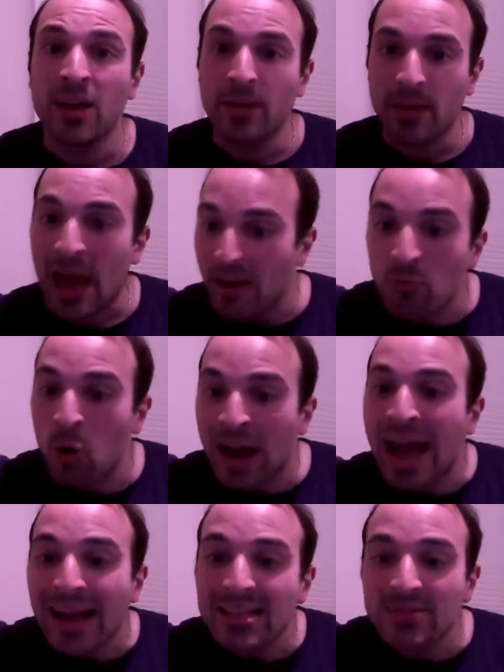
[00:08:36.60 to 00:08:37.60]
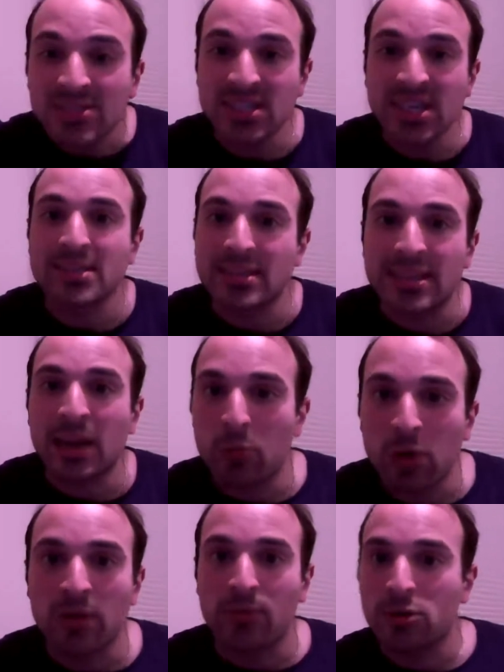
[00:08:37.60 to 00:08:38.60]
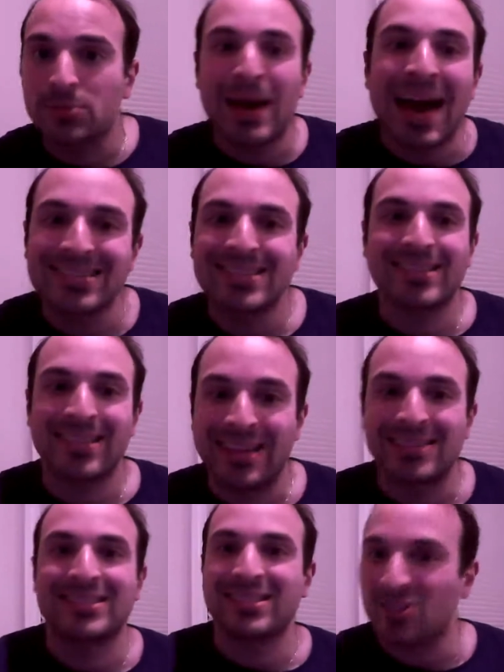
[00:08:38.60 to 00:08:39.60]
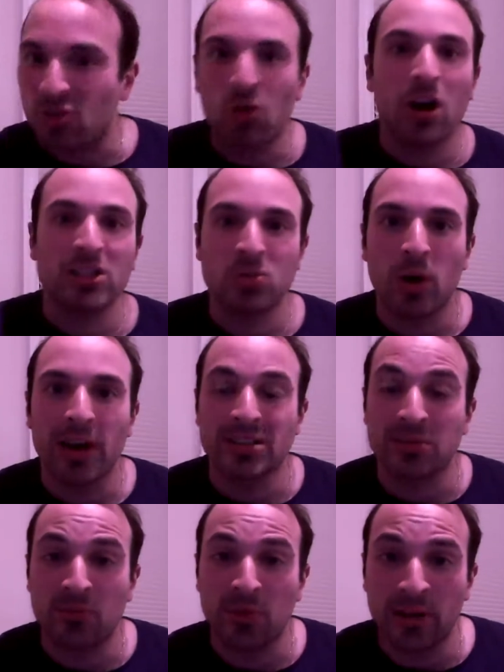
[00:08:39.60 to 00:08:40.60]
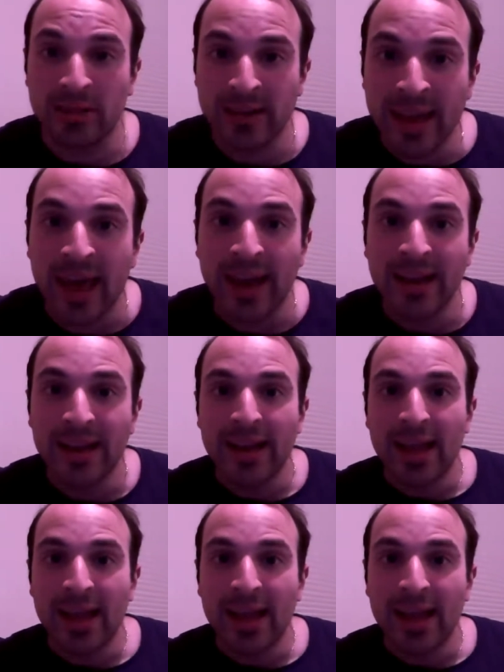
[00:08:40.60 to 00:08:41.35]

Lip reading: have more active sticks and get rid of those passing lanes crosswise in front of the net.